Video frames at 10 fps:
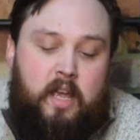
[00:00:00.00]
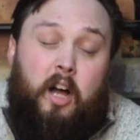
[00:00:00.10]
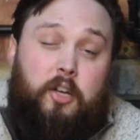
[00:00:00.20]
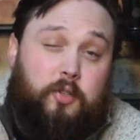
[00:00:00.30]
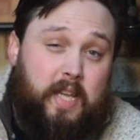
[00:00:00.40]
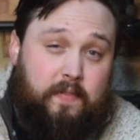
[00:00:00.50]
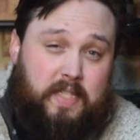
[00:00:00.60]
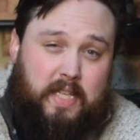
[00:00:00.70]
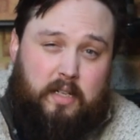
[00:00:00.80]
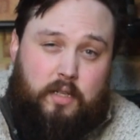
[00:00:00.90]
I used to have a
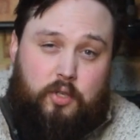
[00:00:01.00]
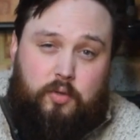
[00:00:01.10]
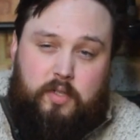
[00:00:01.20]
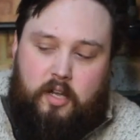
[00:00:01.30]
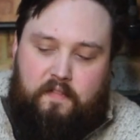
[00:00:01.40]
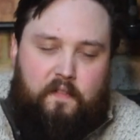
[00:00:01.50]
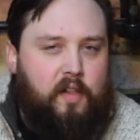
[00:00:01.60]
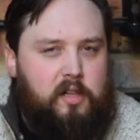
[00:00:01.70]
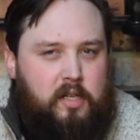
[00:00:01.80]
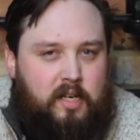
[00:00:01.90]
set of those
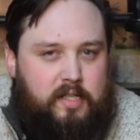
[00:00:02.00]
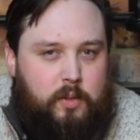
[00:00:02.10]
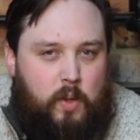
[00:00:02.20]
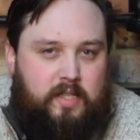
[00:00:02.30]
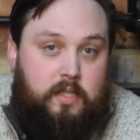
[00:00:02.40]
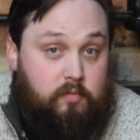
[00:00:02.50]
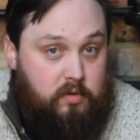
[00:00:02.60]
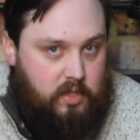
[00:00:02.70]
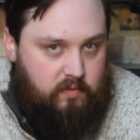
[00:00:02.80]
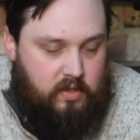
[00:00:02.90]
vulcanized ones, the
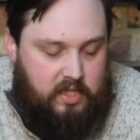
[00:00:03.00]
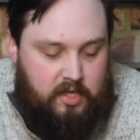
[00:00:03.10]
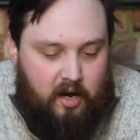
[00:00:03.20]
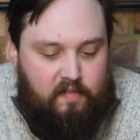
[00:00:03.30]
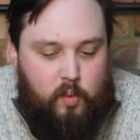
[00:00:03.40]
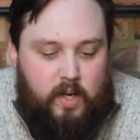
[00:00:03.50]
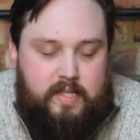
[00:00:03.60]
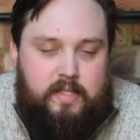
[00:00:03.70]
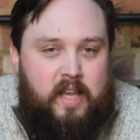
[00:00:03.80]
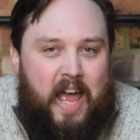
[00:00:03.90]
really tough
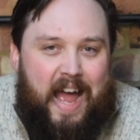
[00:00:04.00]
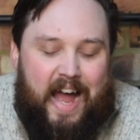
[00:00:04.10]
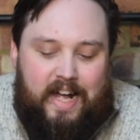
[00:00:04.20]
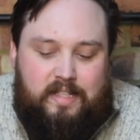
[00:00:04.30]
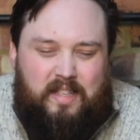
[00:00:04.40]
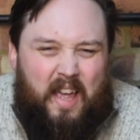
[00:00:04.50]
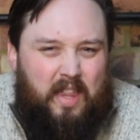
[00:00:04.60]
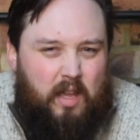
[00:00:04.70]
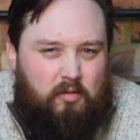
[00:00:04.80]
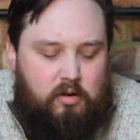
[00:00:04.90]
ones, and
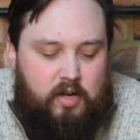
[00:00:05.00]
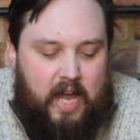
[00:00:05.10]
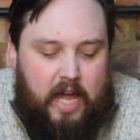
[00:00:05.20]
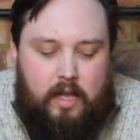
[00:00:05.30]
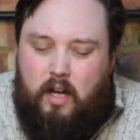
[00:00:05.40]
they're okay.